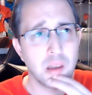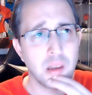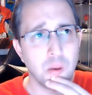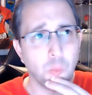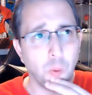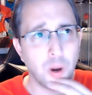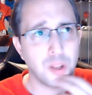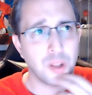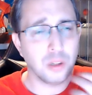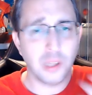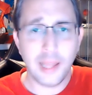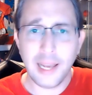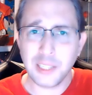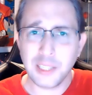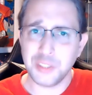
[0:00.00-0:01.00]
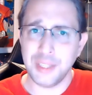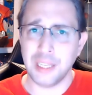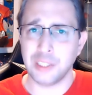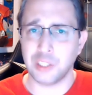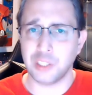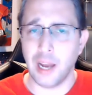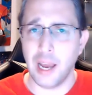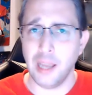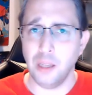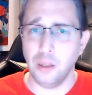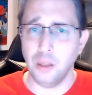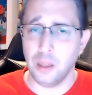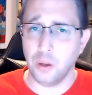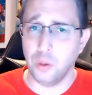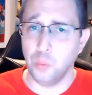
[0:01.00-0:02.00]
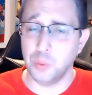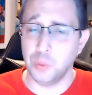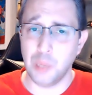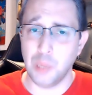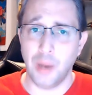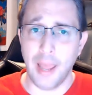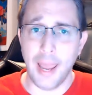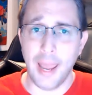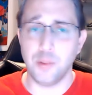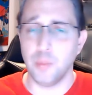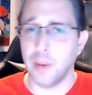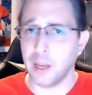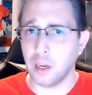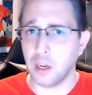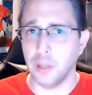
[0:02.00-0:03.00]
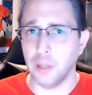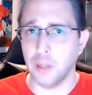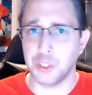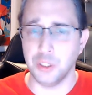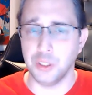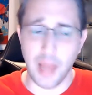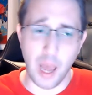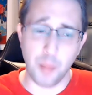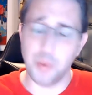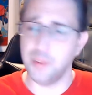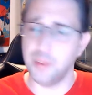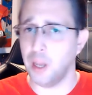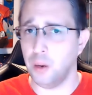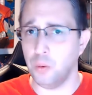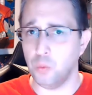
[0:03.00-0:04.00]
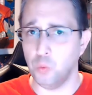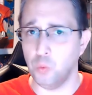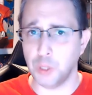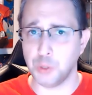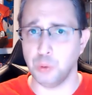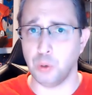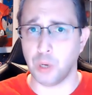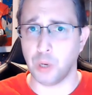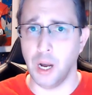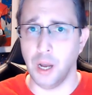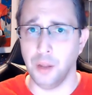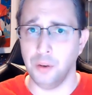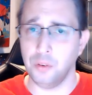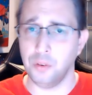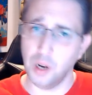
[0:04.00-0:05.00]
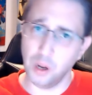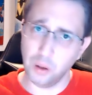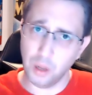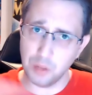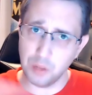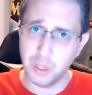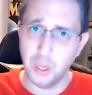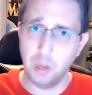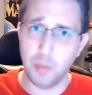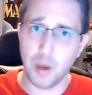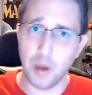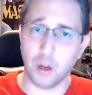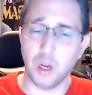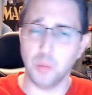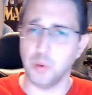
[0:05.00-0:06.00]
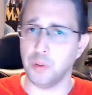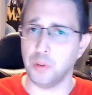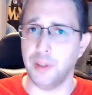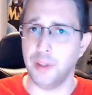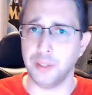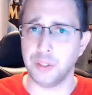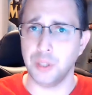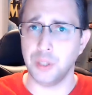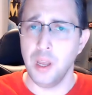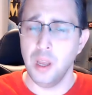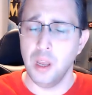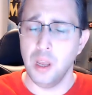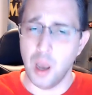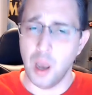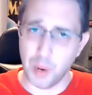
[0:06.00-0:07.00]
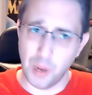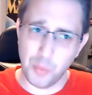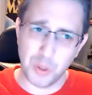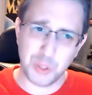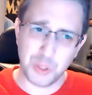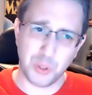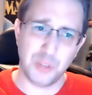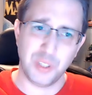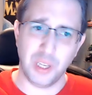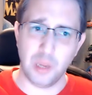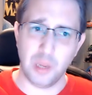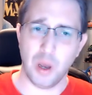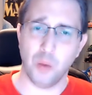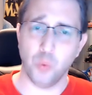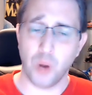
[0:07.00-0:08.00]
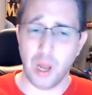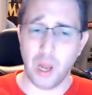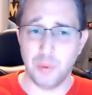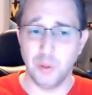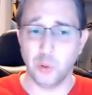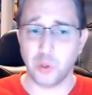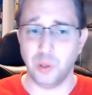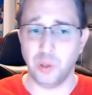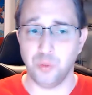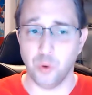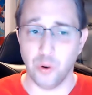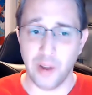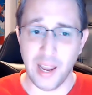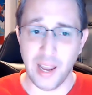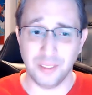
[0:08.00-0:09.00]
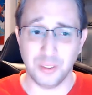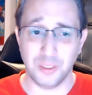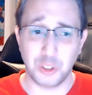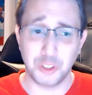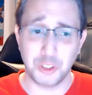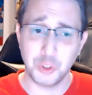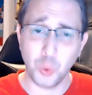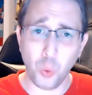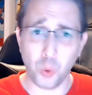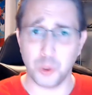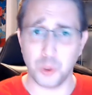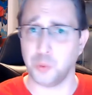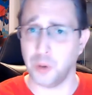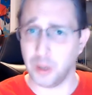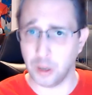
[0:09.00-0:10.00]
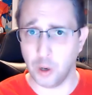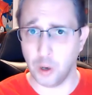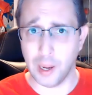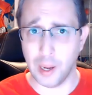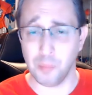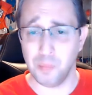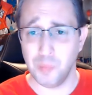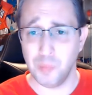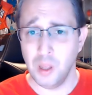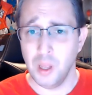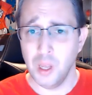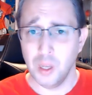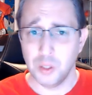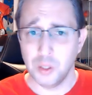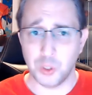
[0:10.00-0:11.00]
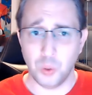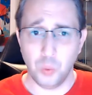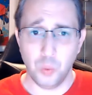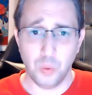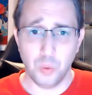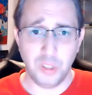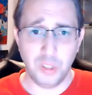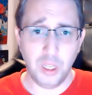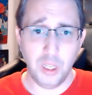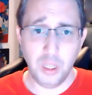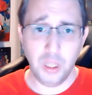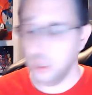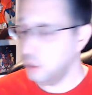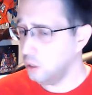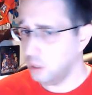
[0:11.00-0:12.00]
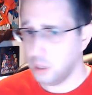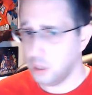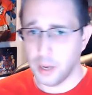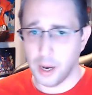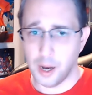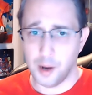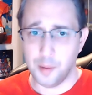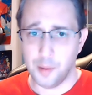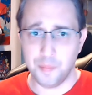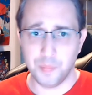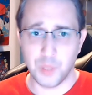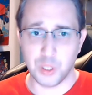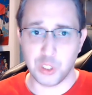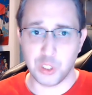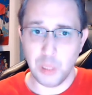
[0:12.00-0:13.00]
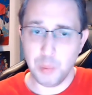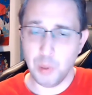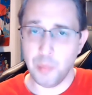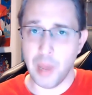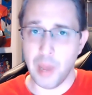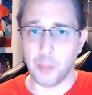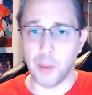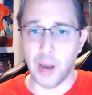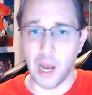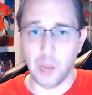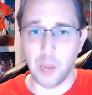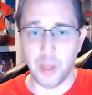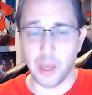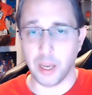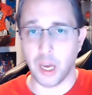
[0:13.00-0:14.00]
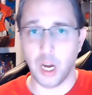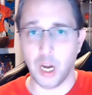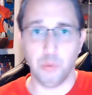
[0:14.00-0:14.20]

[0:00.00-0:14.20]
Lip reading: one of the last things that I was able to add to my collection happened at RetroCon. I'll tell you about a couple things, but I'm also going to tell you about what I've been looking for at stores when I go out. So the sleeping bag behind me, I got at